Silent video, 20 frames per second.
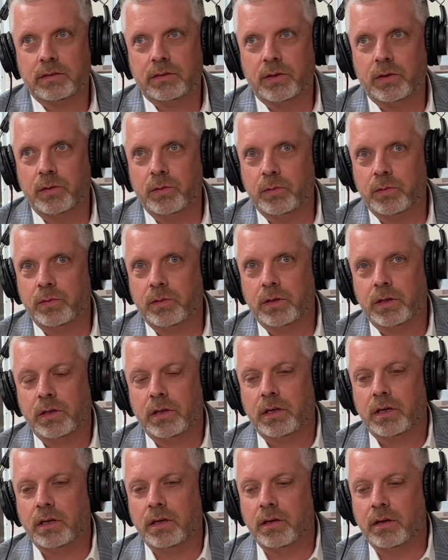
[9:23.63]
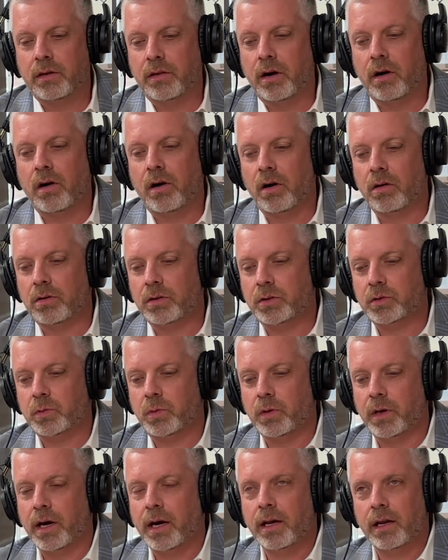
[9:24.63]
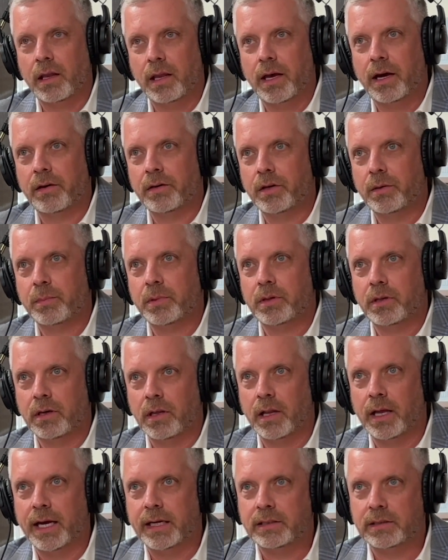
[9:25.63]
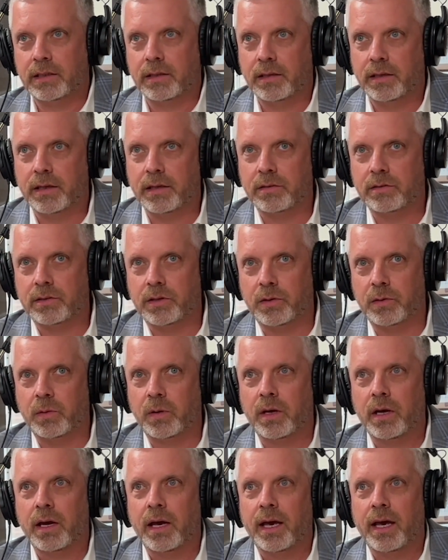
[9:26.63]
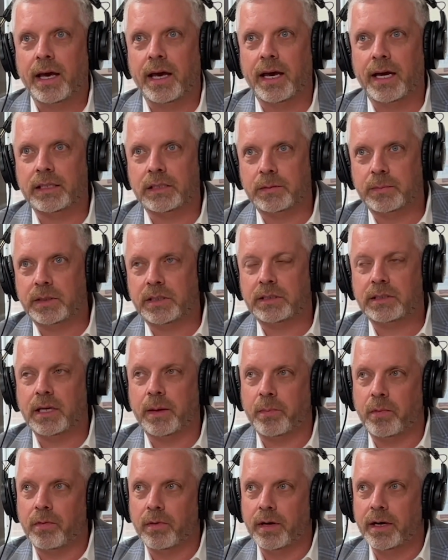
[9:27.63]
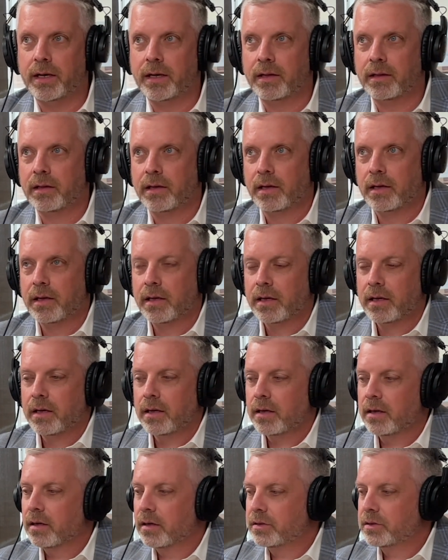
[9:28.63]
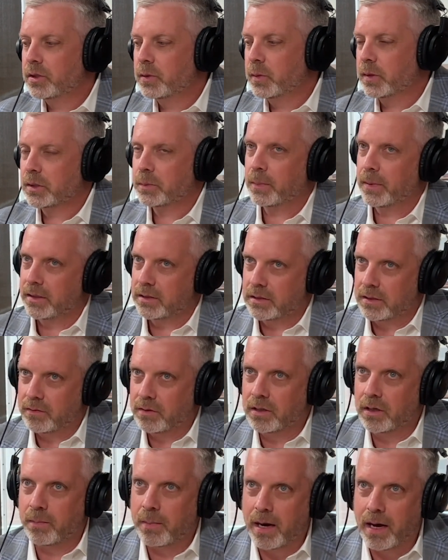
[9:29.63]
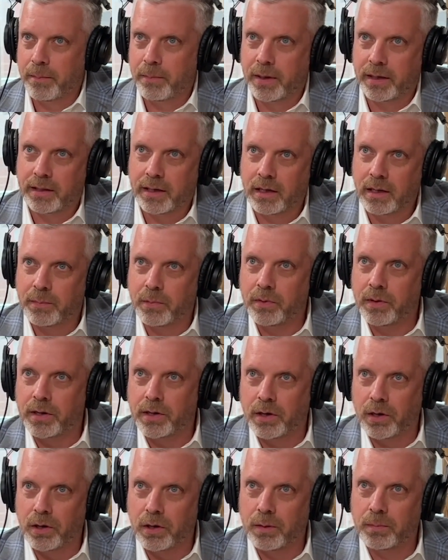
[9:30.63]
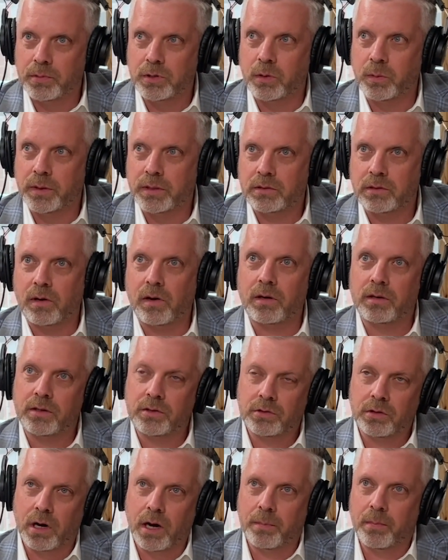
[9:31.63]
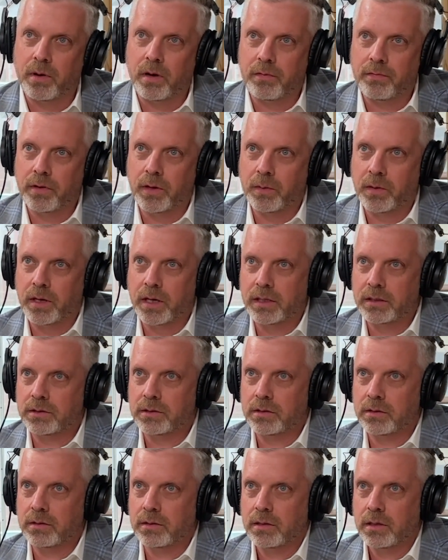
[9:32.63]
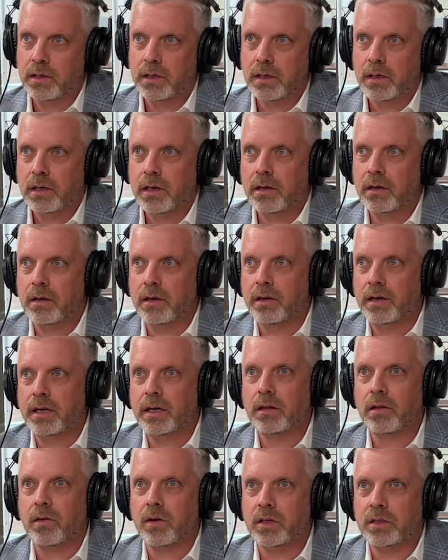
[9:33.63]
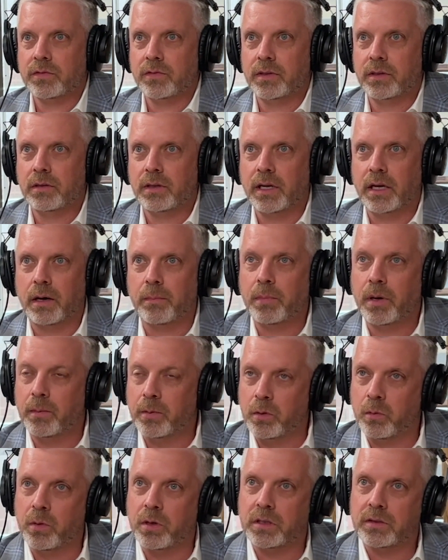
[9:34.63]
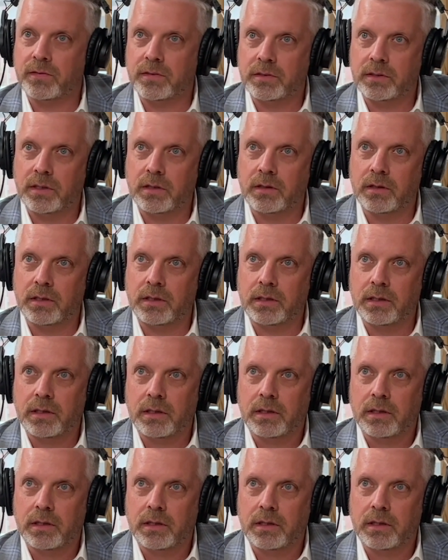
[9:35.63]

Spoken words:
So the haulers will not allow you to put the glass in there. So it has to be separated. It's too expensive to go by and pick that up on the curb. So we started a drop-off location in Lawrenceville at our Public Works facility.